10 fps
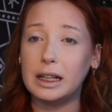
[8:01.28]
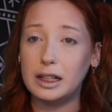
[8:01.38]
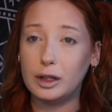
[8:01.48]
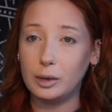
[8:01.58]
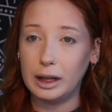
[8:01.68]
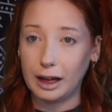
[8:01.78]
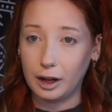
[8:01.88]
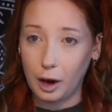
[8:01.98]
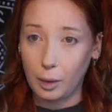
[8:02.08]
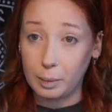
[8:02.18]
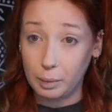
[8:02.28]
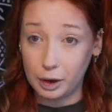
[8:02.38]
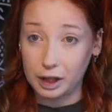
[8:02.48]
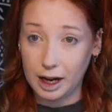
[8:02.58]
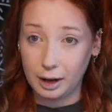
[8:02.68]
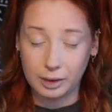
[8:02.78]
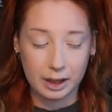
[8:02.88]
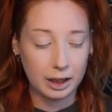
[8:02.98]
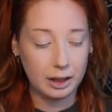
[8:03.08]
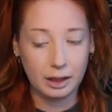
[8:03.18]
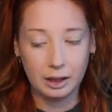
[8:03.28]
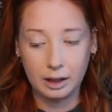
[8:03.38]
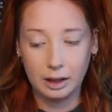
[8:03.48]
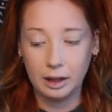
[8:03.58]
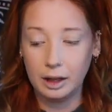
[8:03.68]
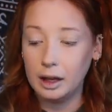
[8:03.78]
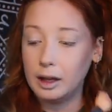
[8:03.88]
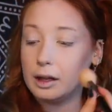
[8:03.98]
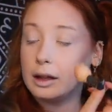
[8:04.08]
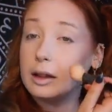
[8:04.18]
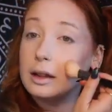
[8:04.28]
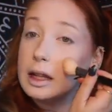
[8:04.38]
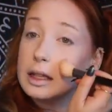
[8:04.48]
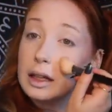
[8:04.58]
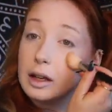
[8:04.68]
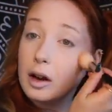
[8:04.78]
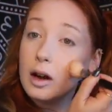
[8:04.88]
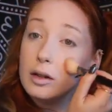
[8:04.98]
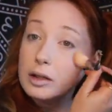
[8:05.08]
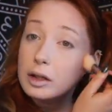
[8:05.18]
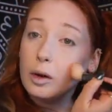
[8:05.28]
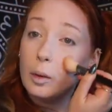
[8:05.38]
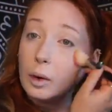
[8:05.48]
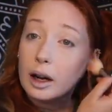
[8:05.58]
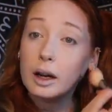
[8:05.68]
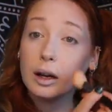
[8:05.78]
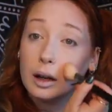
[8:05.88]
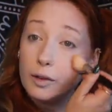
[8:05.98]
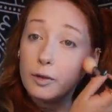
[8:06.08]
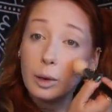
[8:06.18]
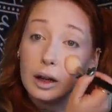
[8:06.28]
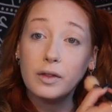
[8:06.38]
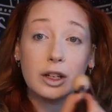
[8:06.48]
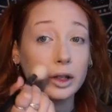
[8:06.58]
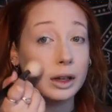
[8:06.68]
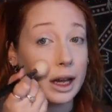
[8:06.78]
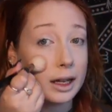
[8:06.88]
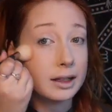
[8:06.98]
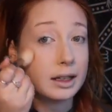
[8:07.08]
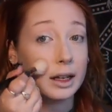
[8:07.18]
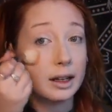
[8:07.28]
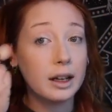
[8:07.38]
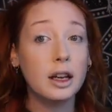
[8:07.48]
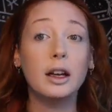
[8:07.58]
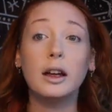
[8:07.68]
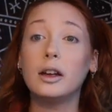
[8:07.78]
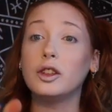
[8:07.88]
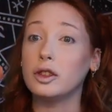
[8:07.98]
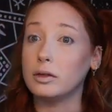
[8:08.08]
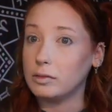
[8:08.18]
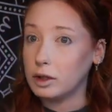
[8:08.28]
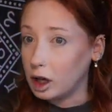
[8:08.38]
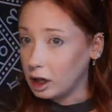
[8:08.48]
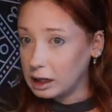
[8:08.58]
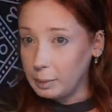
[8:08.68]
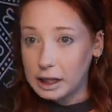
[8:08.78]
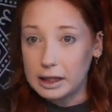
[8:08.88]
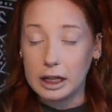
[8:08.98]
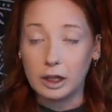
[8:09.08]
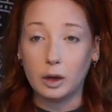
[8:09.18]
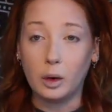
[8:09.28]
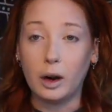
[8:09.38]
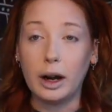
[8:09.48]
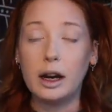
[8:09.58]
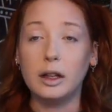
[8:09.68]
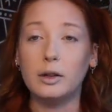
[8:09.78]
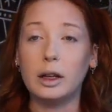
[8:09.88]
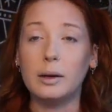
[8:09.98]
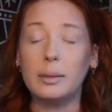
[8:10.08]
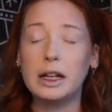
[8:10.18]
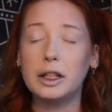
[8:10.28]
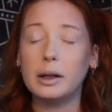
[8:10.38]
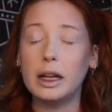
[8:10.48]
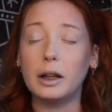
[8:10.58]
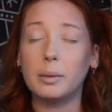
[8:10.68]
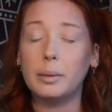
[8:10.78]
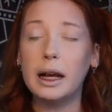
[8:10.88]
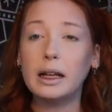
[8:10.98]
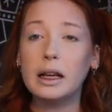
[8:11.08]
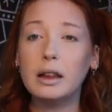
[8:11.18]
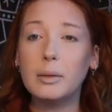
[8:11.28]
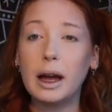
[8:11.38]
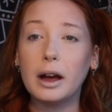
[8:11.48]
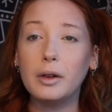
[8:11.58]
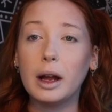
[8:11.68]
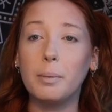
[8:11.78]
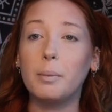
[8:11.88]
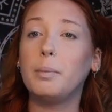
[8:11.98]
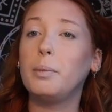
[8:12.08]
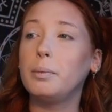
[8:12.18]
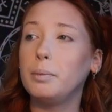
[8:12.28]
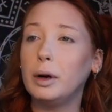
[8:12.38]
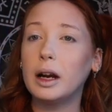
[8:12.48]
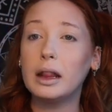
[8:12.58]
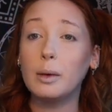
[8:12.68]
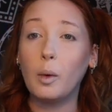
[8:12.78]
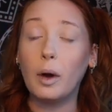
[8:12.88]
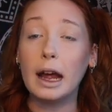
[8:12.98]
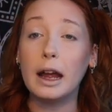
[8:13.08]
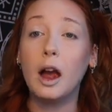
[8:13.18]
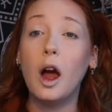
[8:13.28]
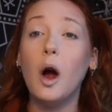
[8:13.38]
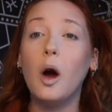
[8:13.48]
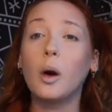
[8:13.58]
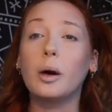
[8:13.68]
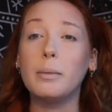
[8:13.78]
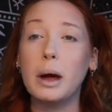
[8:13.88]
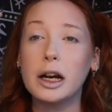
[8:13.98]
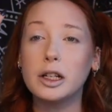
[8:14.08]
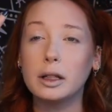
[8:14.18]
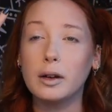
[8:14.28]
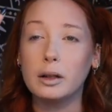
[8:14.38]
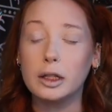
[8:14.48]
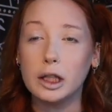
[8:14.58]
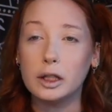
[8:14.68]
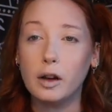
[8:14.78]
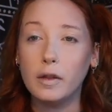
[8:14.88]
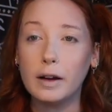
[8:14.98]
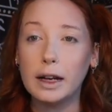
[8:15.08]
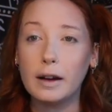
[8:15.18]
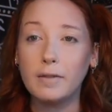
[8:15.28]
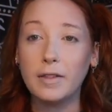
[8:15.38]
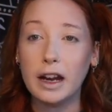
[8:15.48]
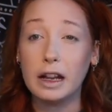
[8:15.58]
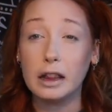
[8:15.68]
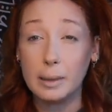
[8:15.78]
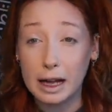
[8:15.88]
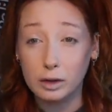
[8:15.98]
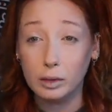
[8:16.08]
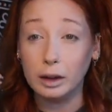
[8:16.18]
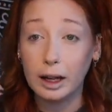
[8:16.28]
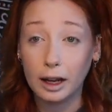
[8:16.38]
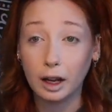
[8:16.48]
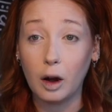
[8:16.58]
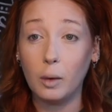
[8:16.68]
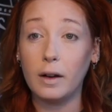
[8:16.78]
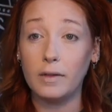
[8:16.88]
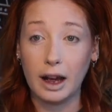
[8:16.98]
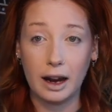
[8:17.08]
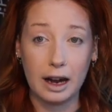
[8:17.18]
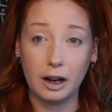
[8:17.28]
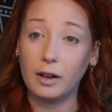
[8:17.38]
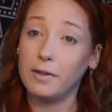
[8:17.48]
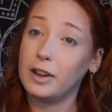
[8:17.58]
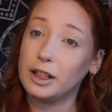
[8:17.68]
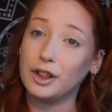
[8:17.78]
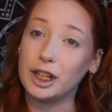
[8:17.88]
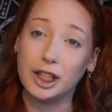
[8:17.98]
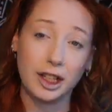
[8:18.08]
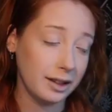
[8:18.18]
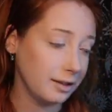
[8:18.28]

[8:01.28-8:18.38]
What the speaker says: need to let go and push out. This can also work with visualizing dark spots in your aura, and you can imagine either picking them out and putting them away, or imagine dissolving and fading them as you let go of that anger and frustration.